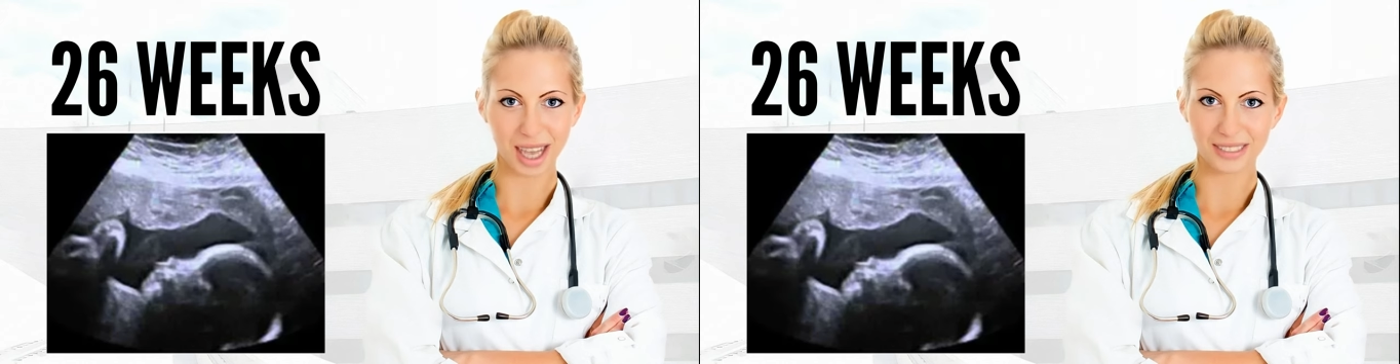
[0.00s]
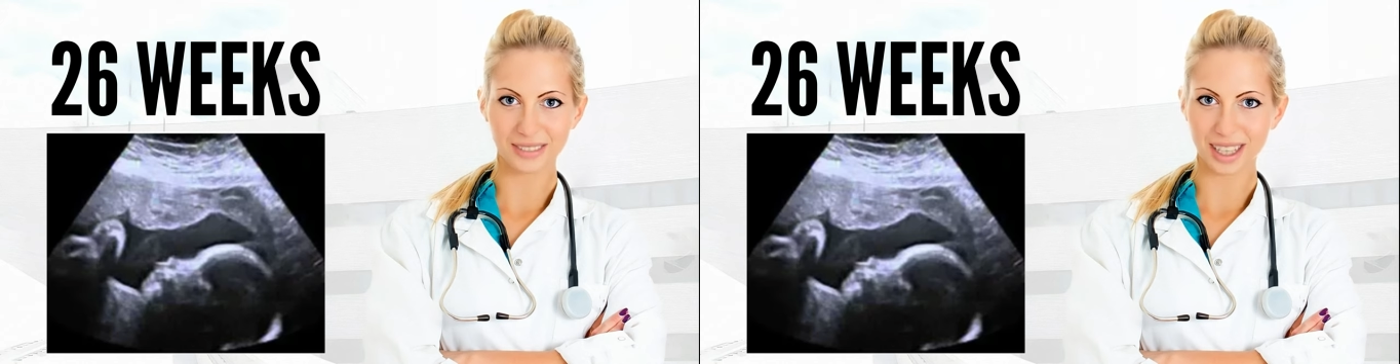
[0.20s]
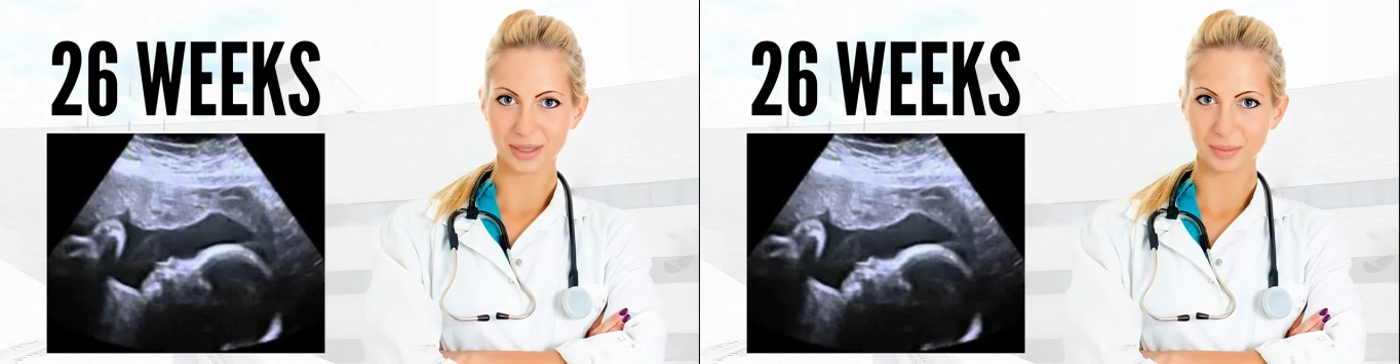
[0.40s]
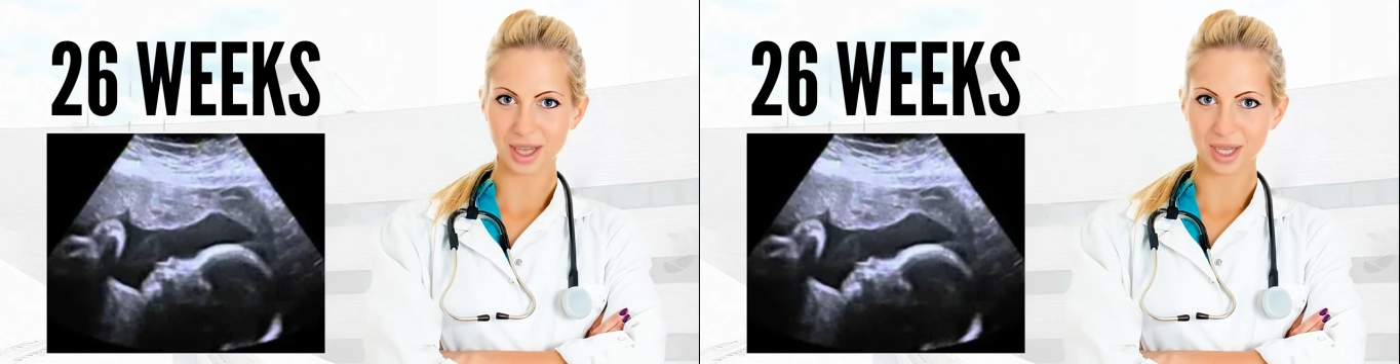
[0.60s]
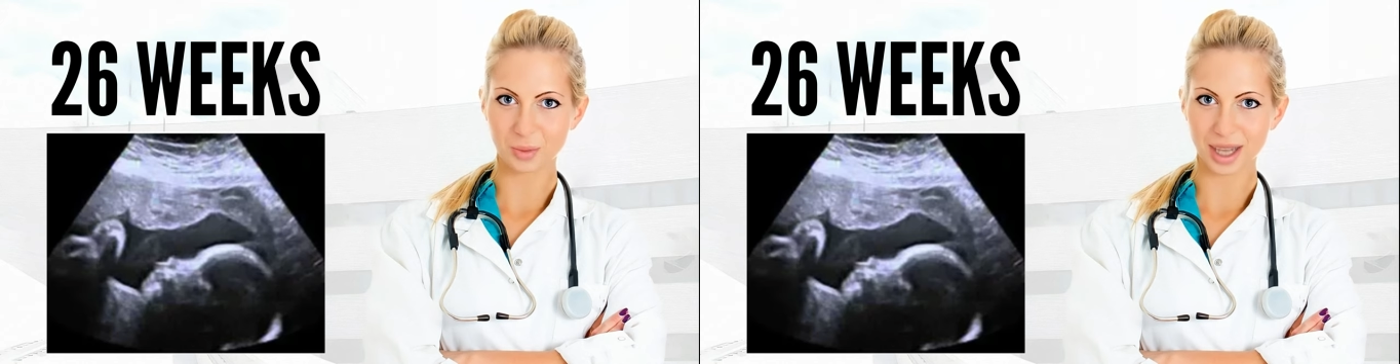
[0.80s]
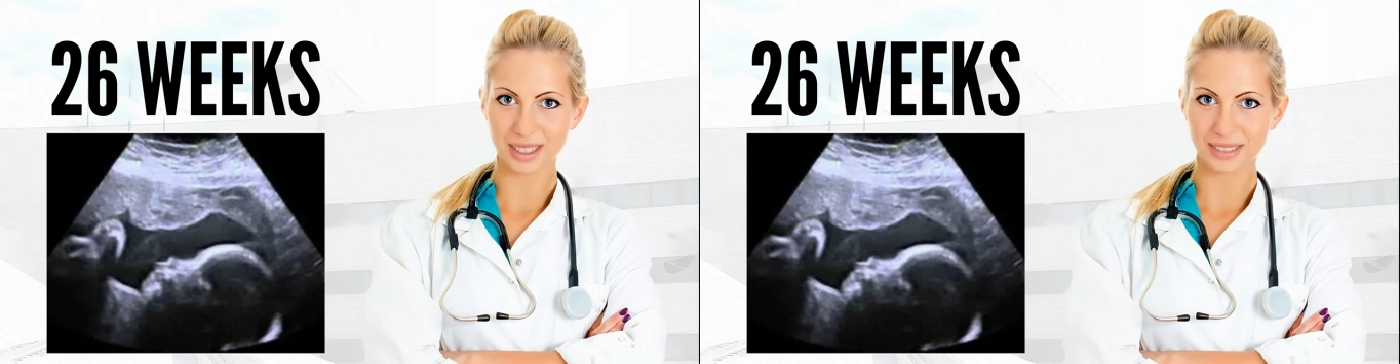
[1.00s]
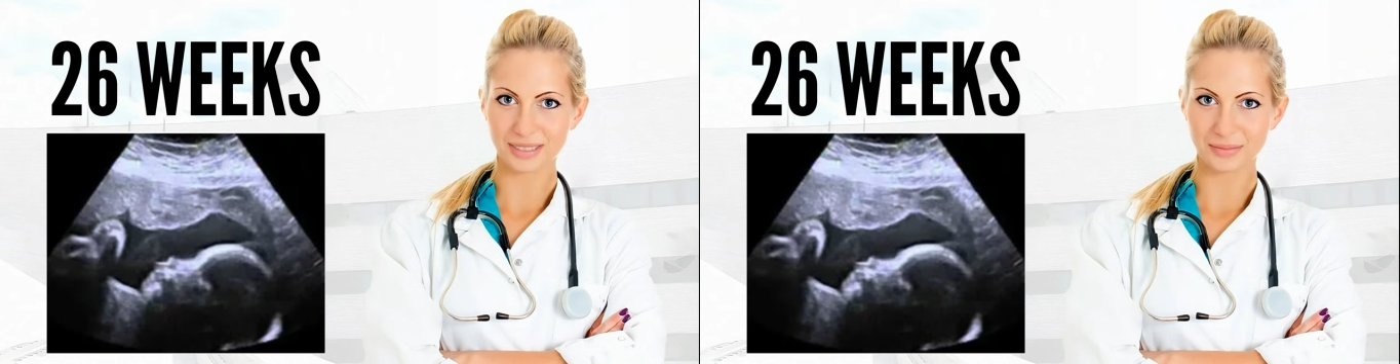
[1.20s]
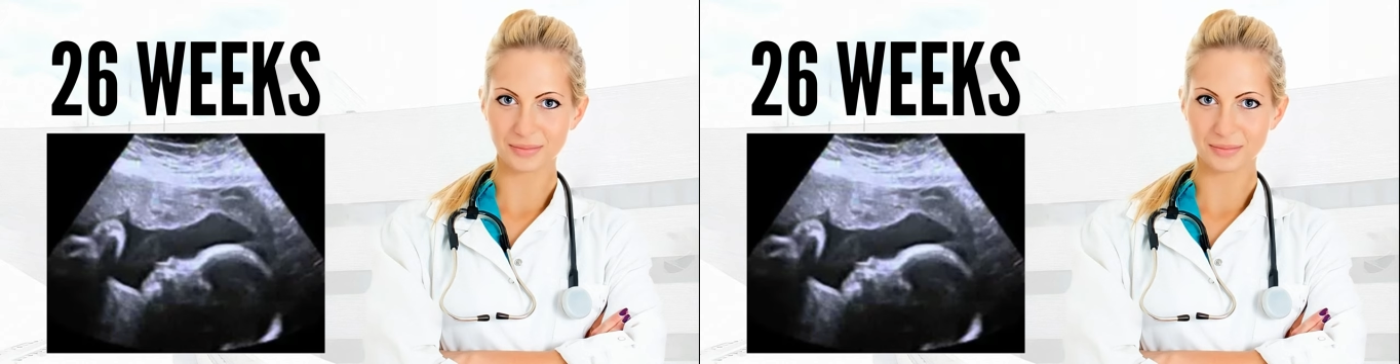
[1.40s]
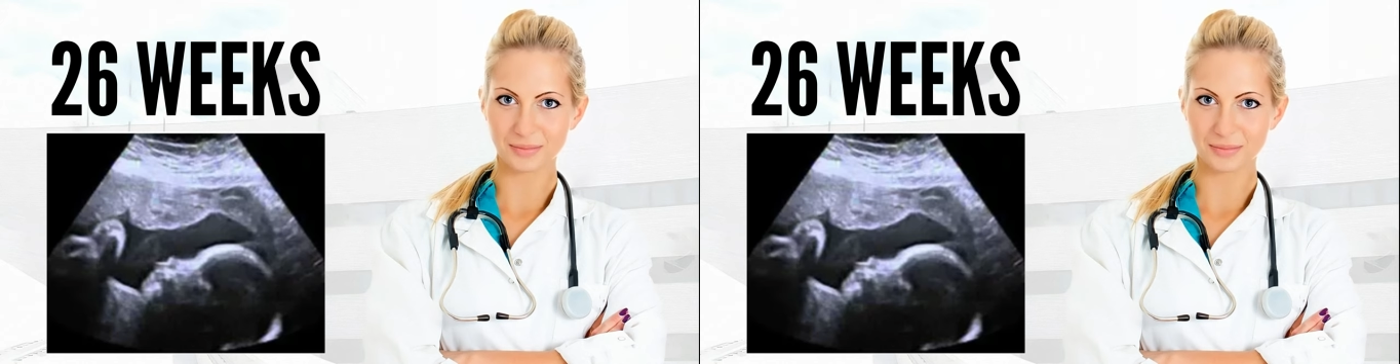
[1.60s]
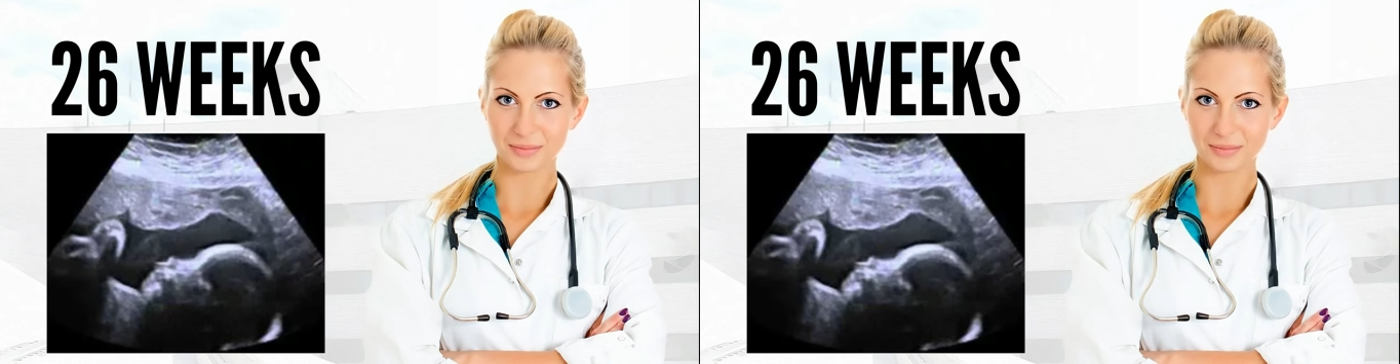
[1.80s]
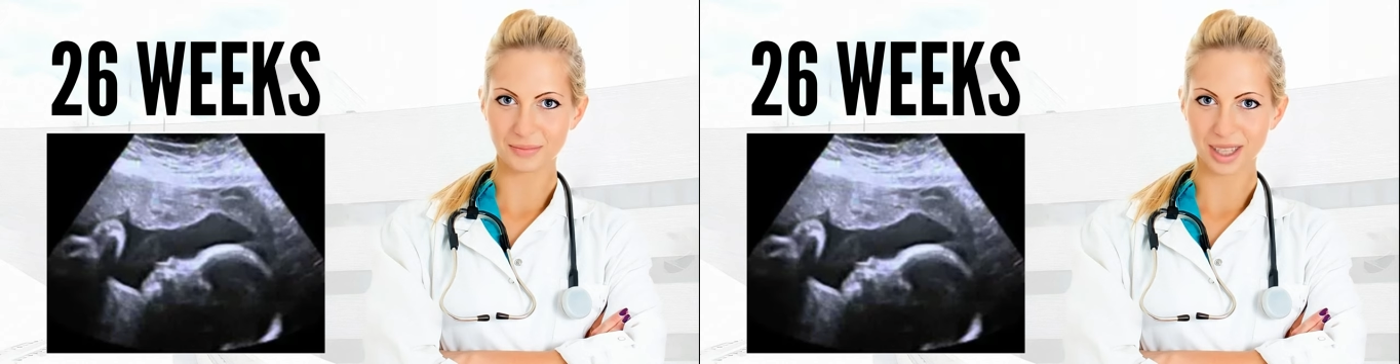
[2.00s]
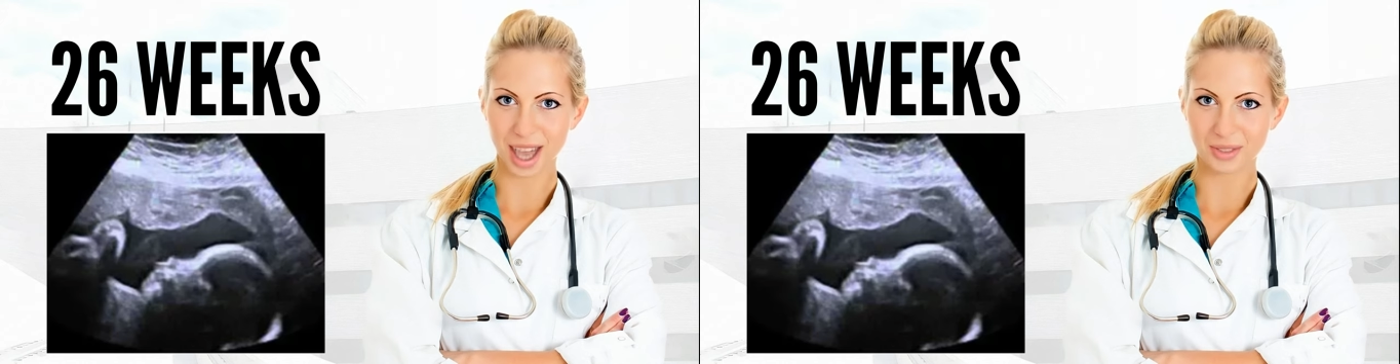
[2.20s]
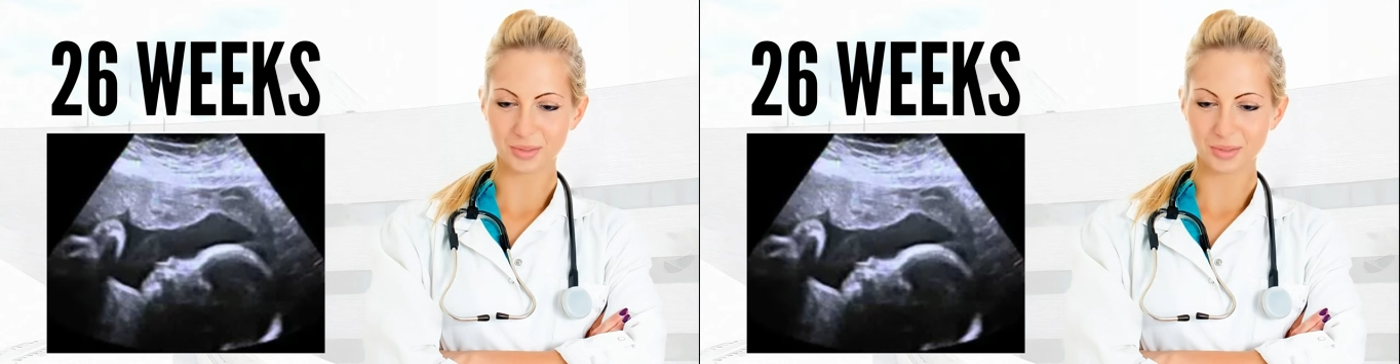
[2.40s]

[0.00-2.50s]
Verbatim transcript: of the steps to ensuring your child's safety.